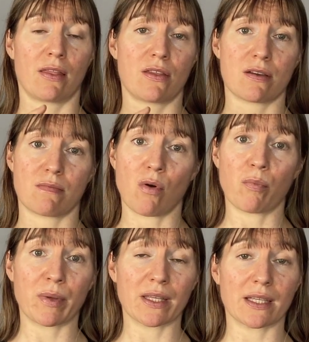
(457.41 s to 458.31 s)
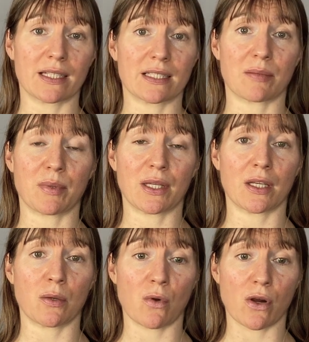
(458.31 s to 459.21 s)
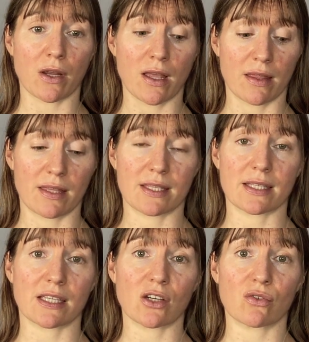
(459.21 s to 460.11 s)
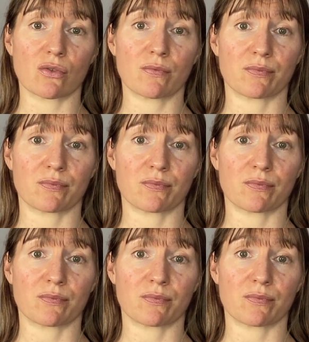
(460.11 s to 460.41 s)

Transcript: the mobility, stability work, the skill